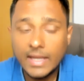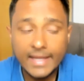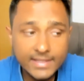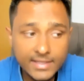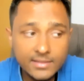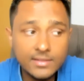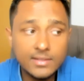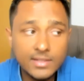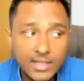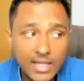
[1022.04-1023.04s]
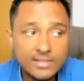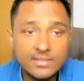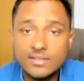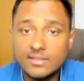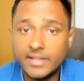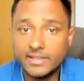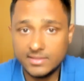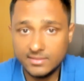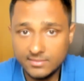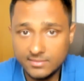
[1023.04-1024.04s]
And then the last is death.
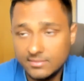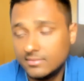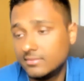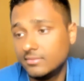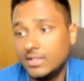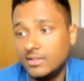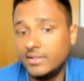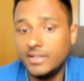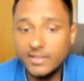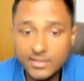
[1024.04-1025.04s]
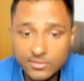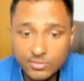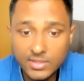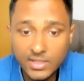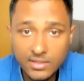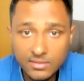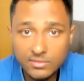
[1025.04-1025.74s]
Well, needless to say,